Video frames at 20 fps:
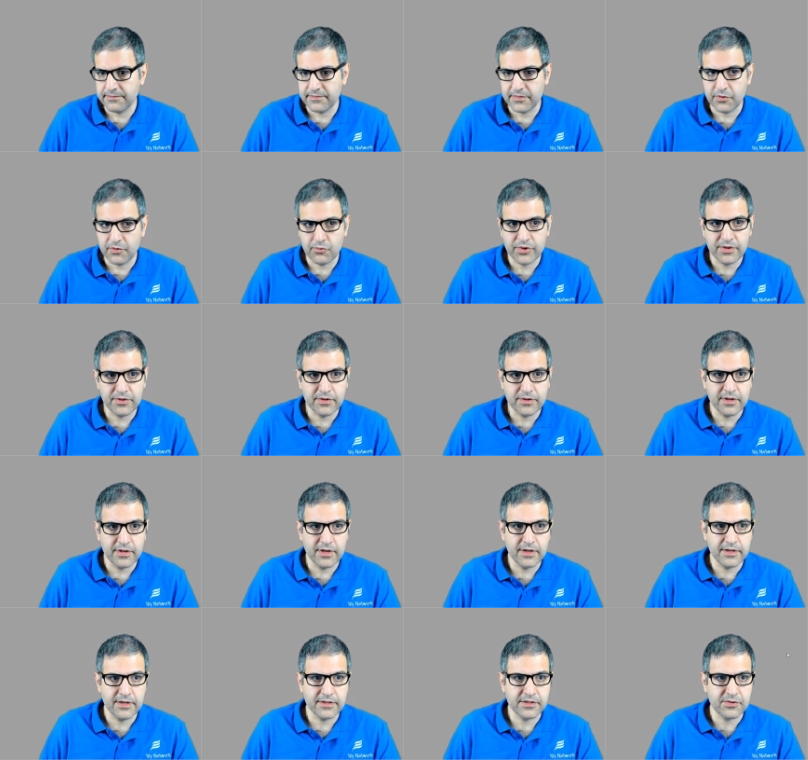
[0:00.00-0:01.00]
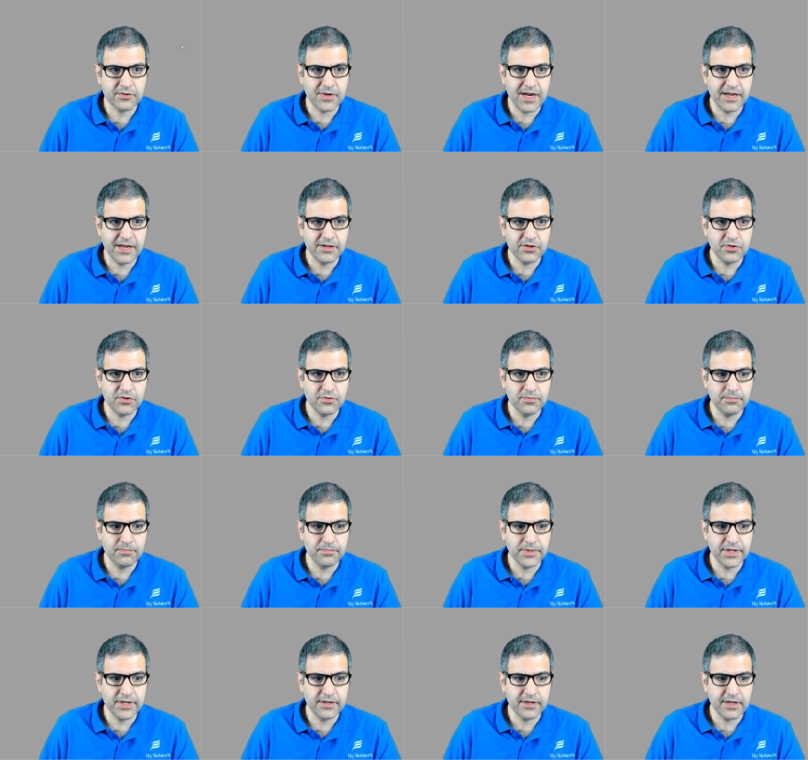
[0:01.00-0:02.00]
we uh, try to
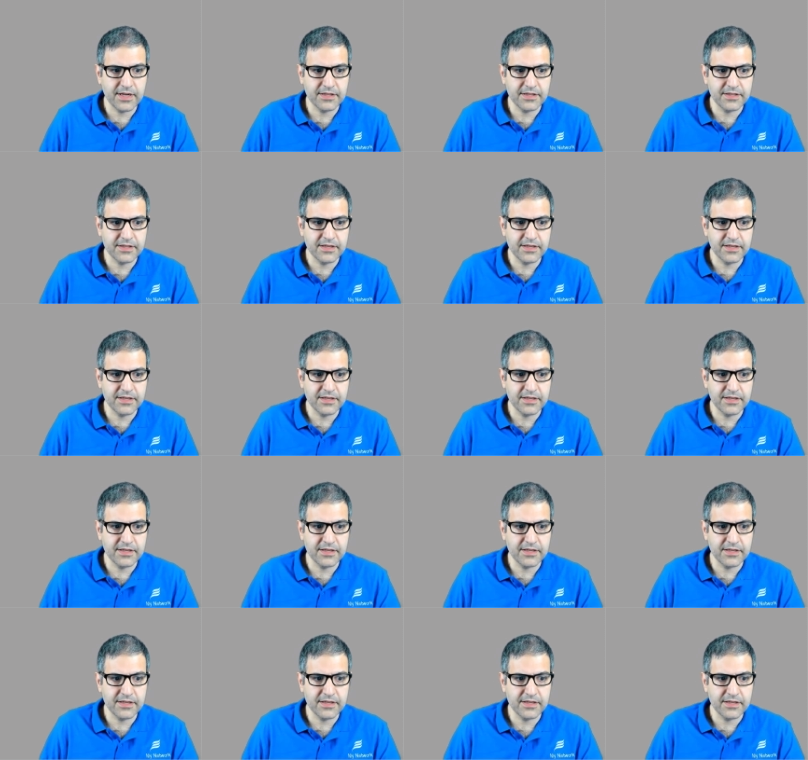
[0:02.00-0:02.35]
ping I think